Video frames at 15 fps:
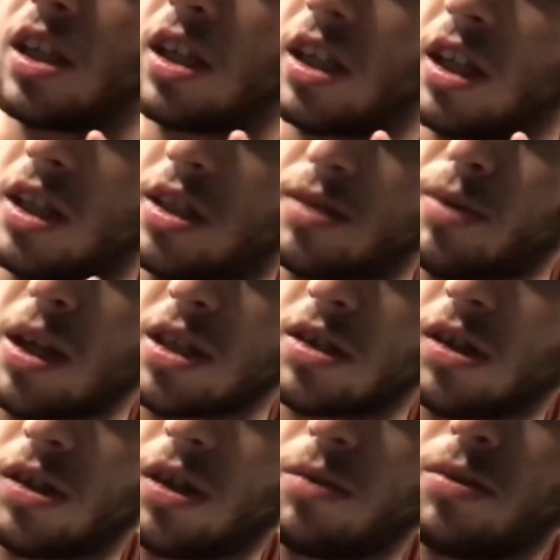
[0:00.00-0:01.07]
it's Mike's
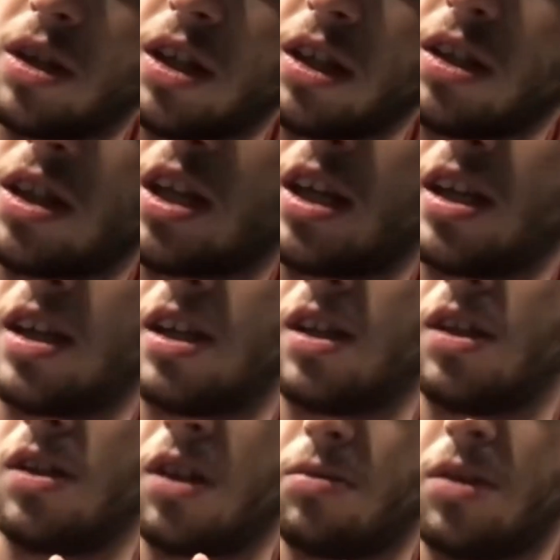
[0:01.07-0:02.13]
Hard Lemonade, the
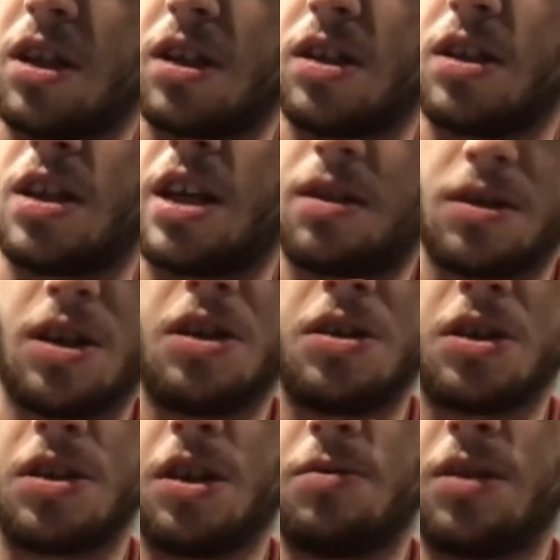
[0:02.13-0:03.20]
lemonade, the
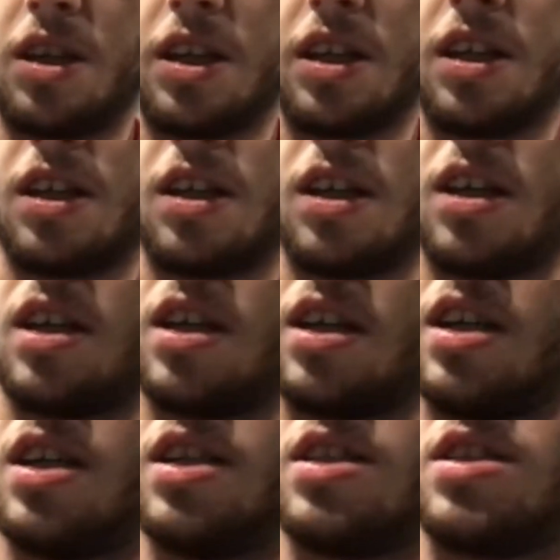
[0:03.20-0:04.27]
alcoholic lemonade.
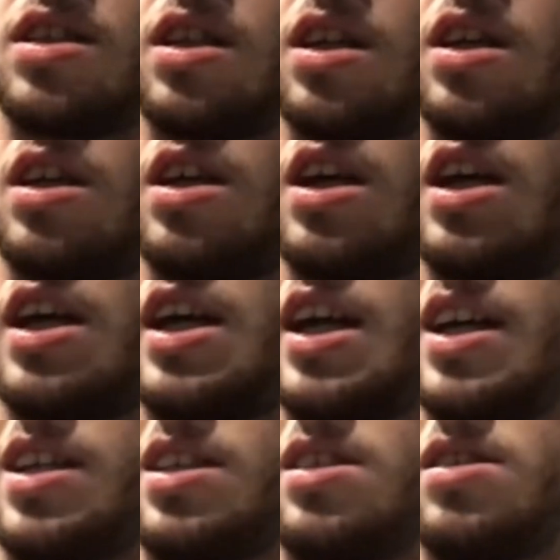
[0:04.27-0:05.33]
It
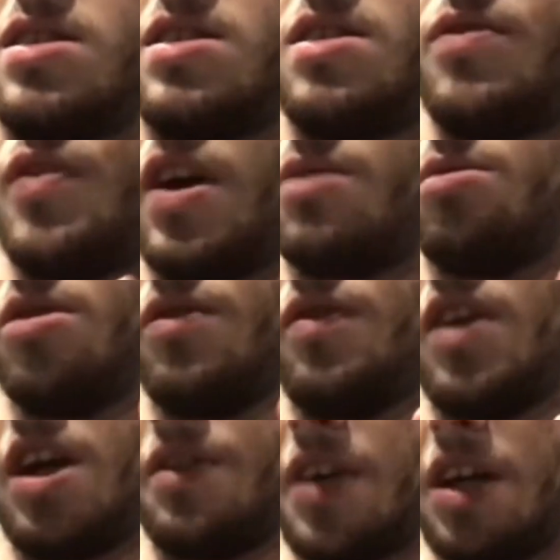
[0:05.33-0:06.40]
has
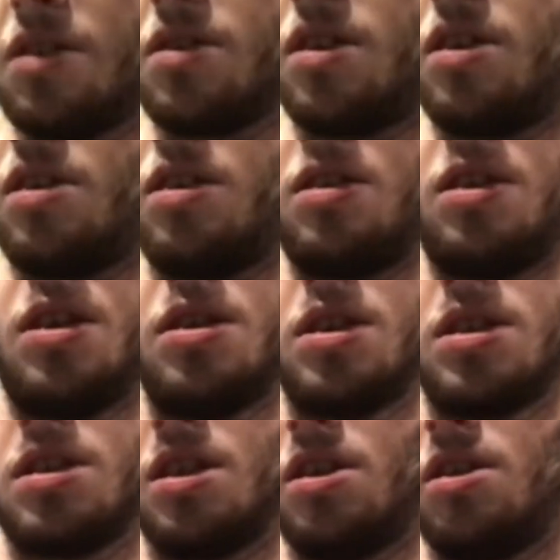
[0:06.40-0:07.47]
5.5 alcohol.
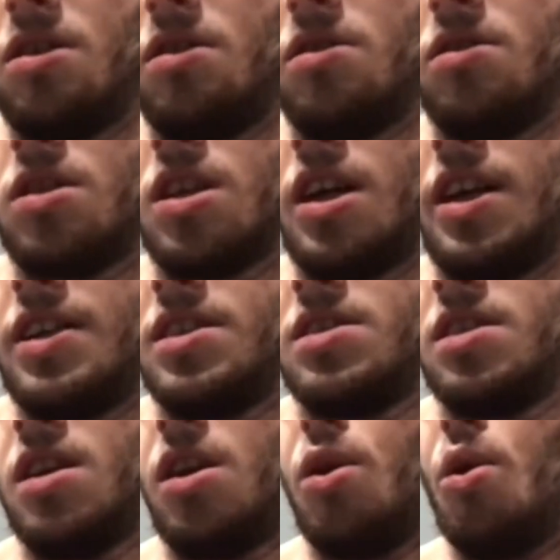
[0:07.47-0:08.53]
So guys,
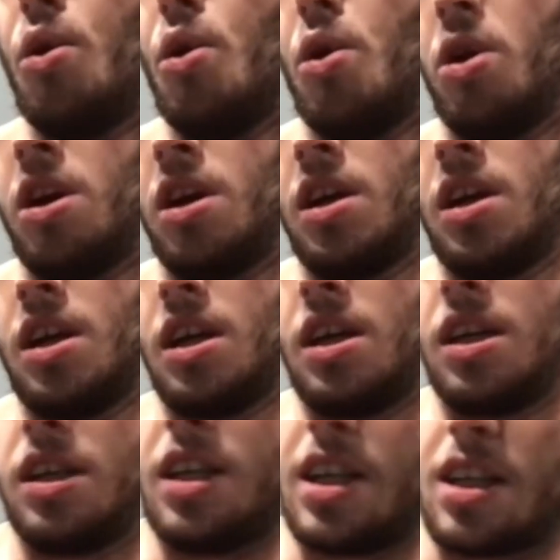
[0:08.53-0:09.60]

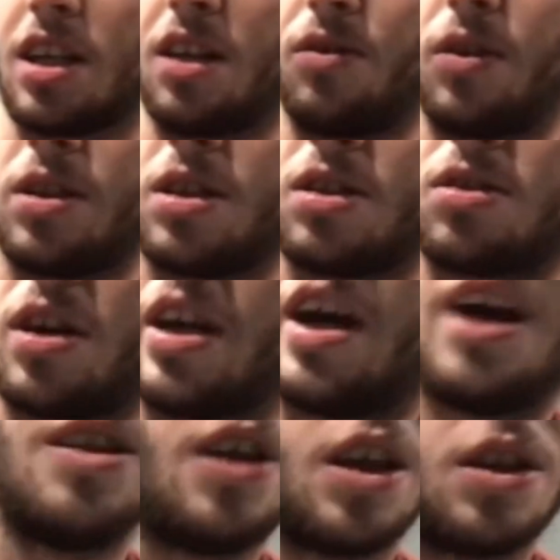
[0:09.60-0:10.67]
yeah, I can't wait to try it. I
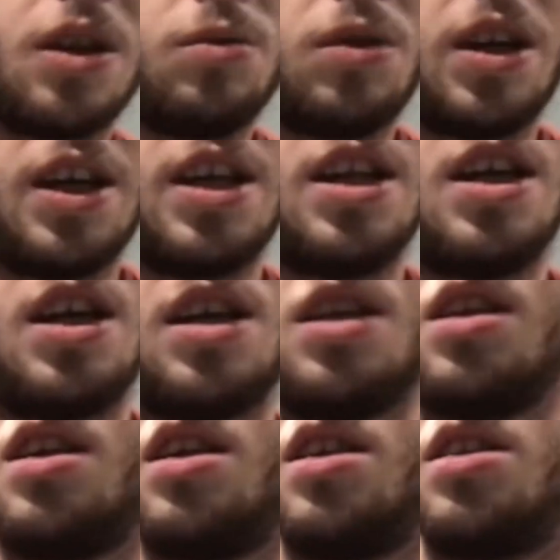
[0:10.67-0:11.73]
like lemonade.
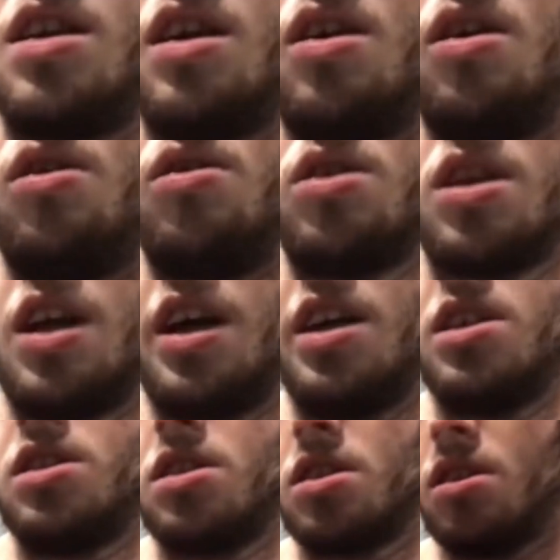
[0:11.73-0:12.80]
So guys,
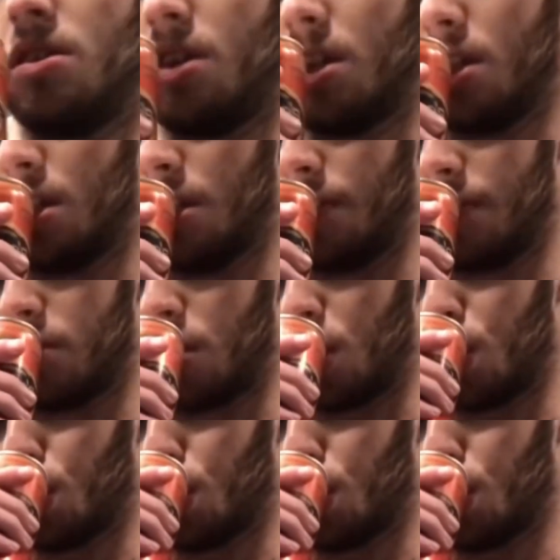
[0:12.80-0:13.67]
let's go ahead and give it a try.